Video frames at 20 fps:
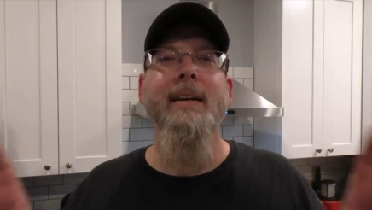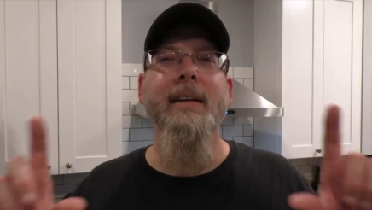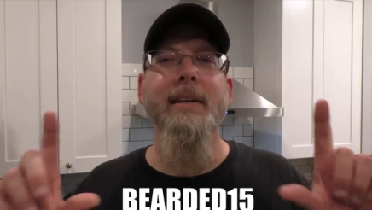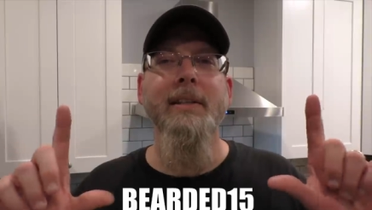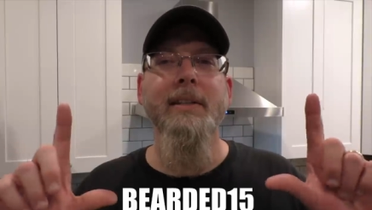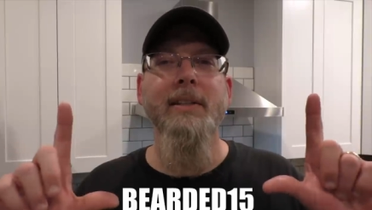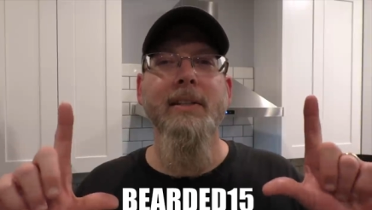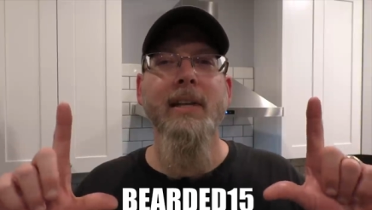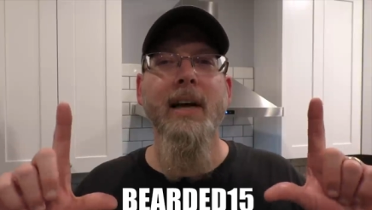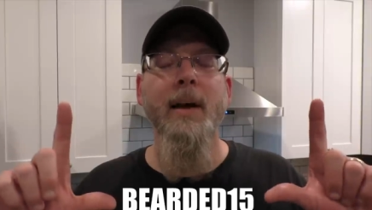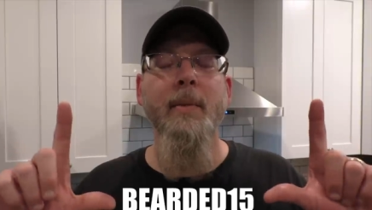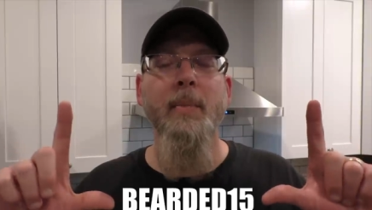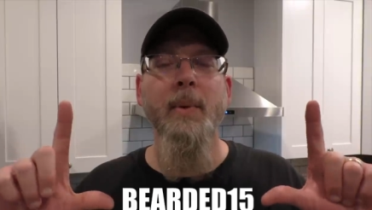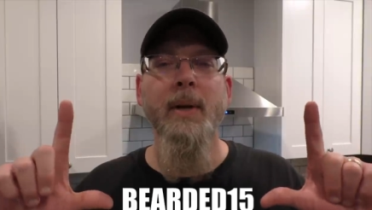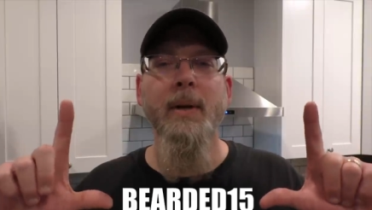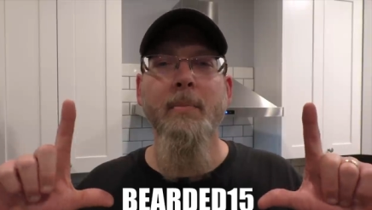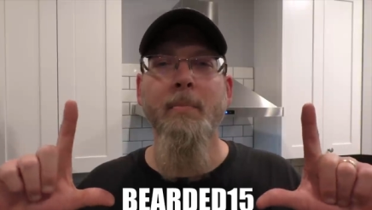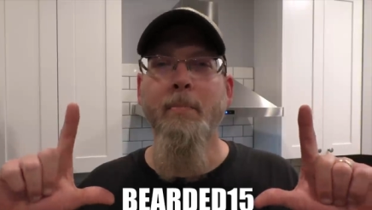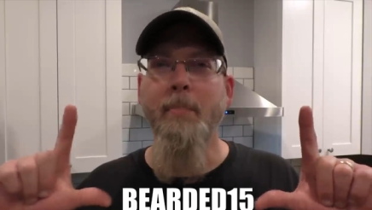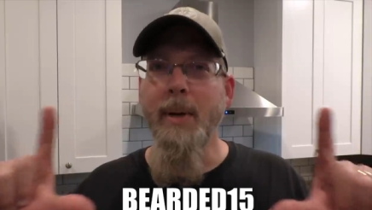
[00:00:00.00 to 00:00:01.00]
You just type
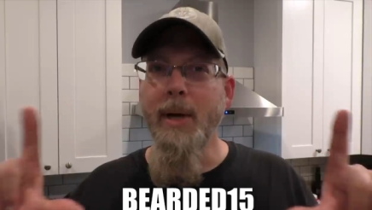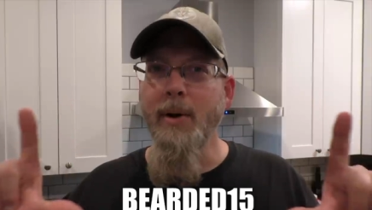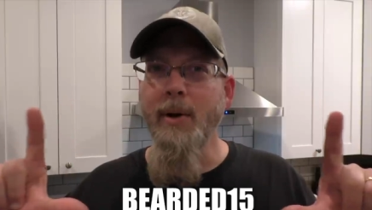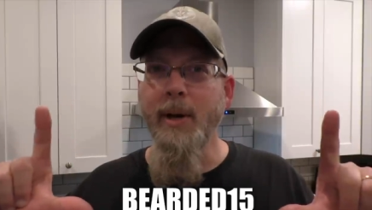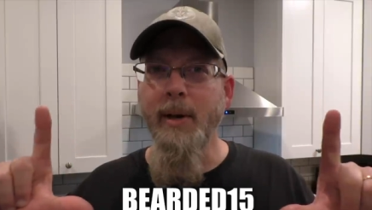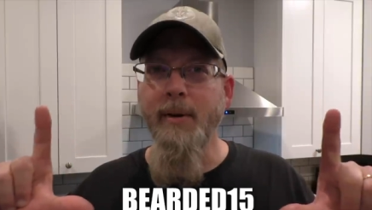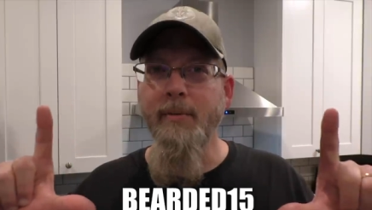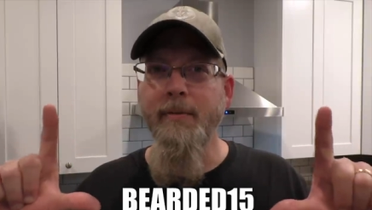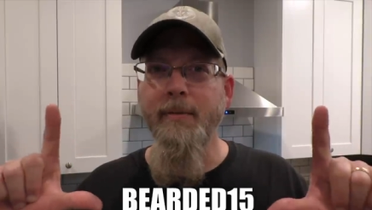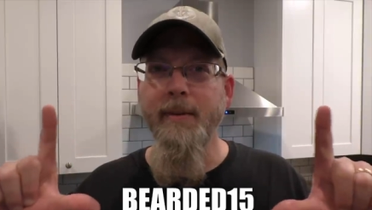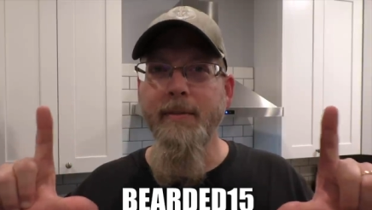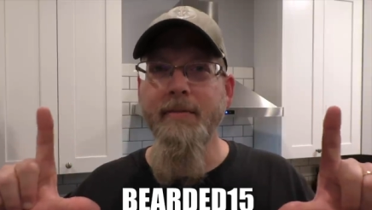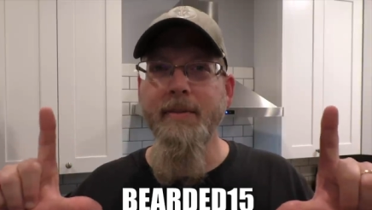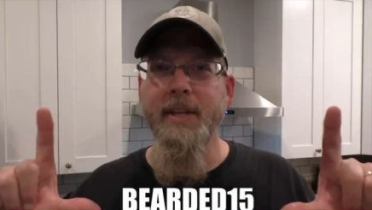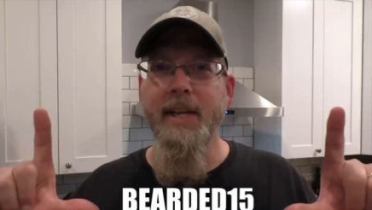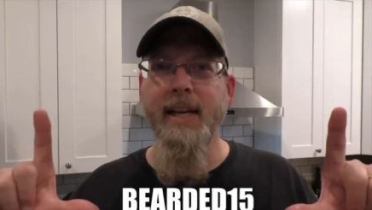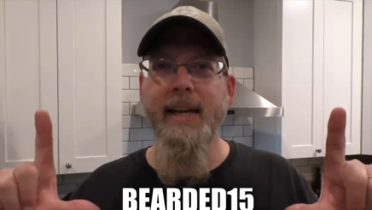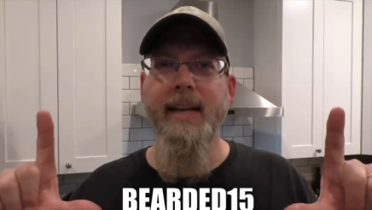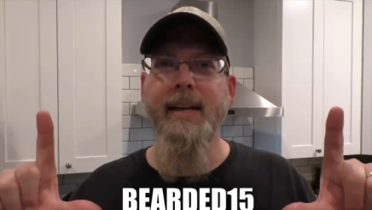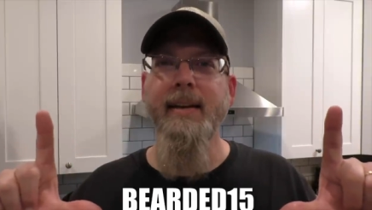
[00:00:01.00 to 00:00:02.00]
in Bearded
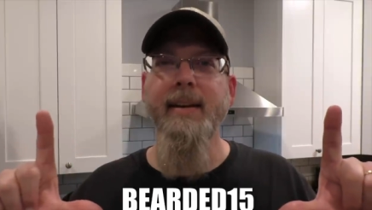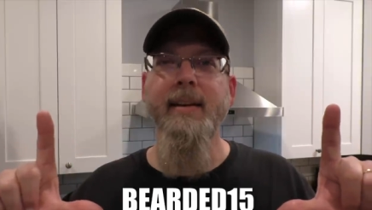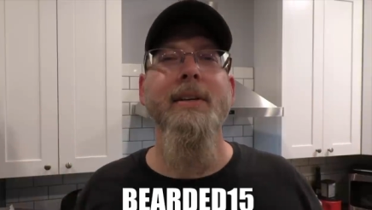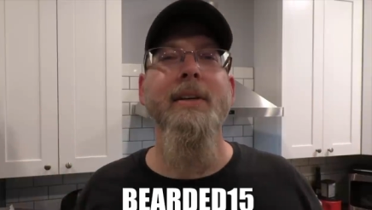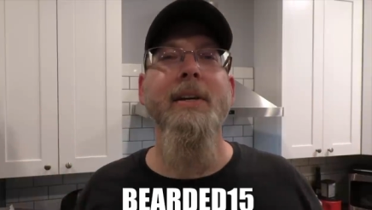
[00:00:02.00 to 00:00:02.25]
fifteen,